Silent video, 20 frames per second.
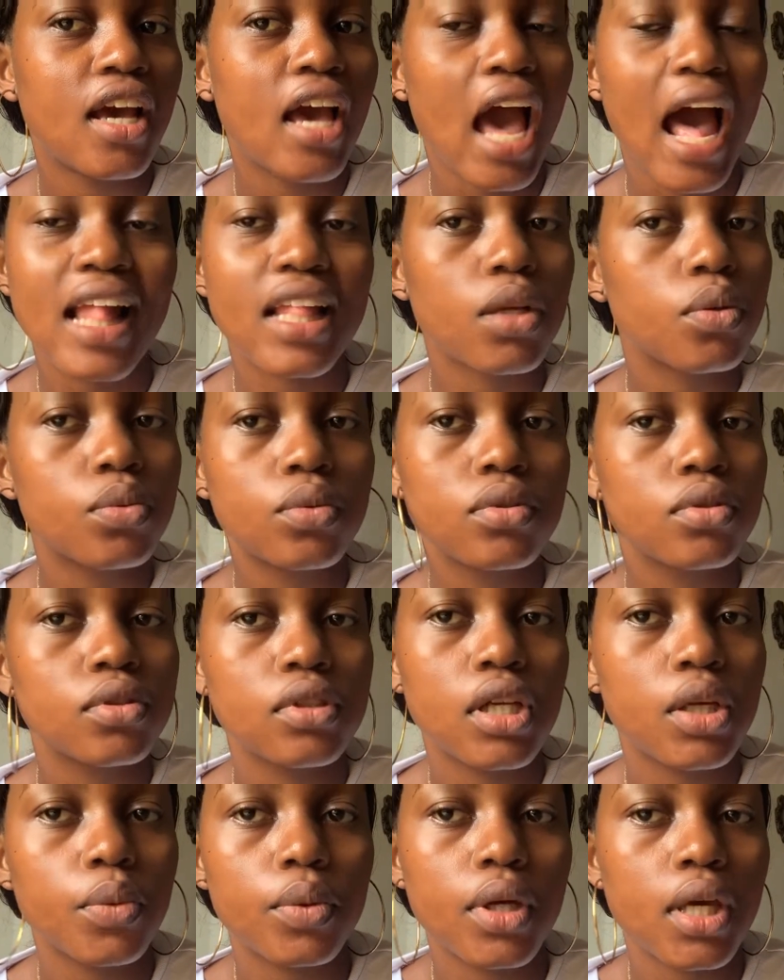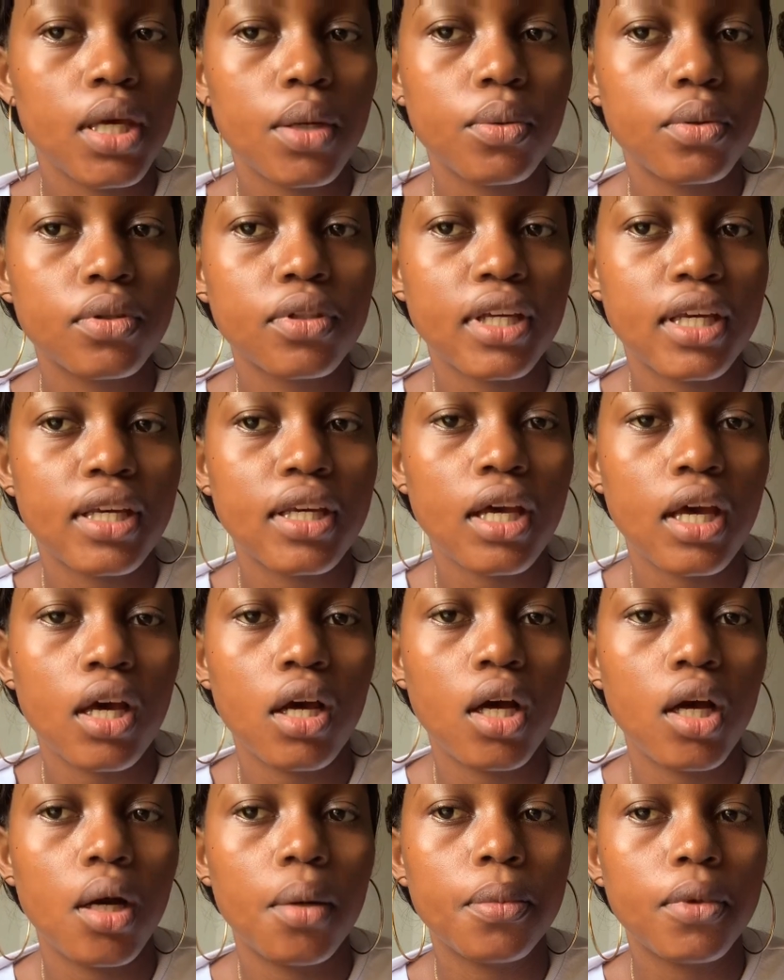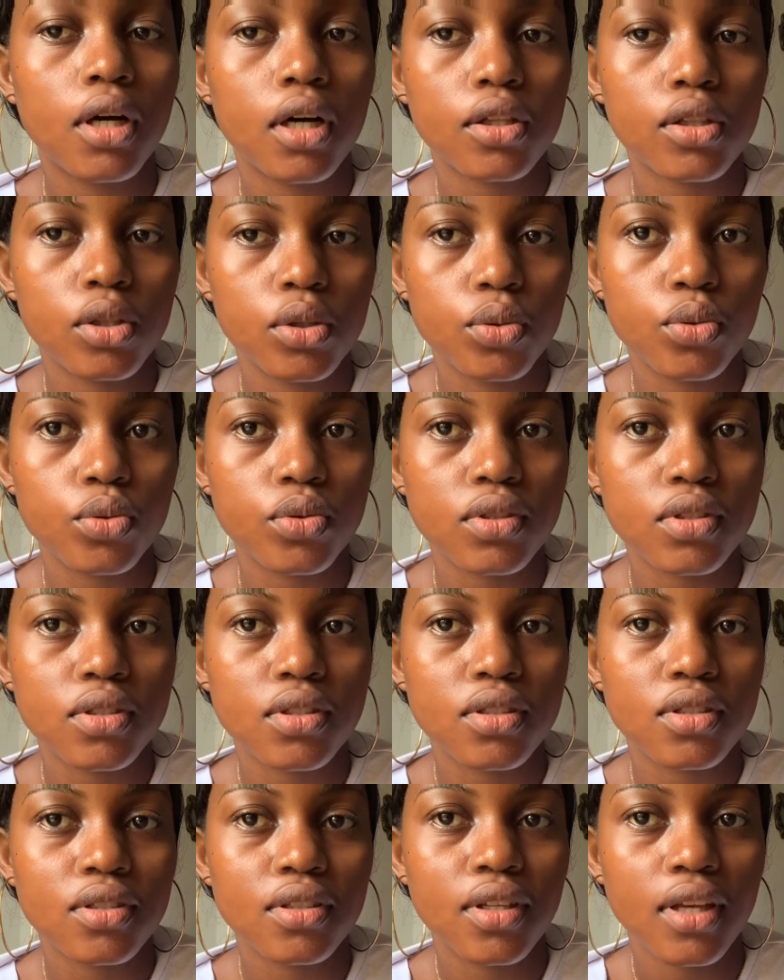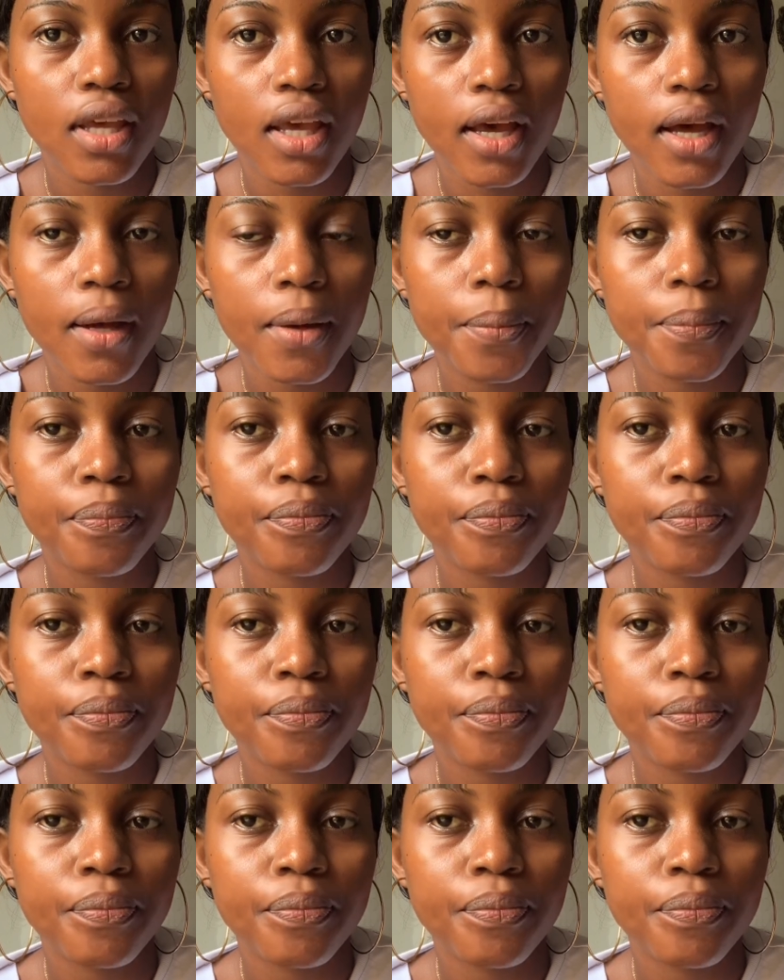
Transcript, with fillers: and it won't it, it won't uh, cut loose yeah